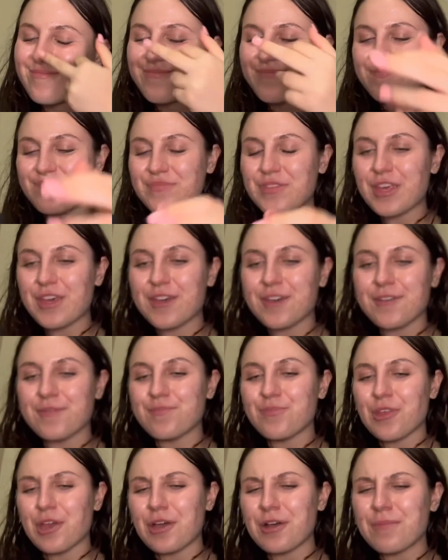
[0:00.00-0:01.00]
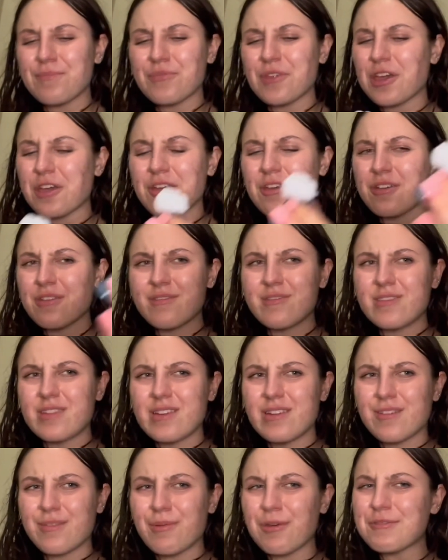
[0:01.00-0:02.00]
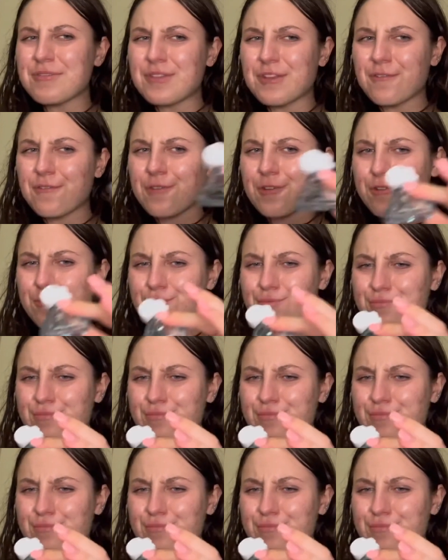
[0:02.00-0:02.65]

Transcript: Yeah, it smells different,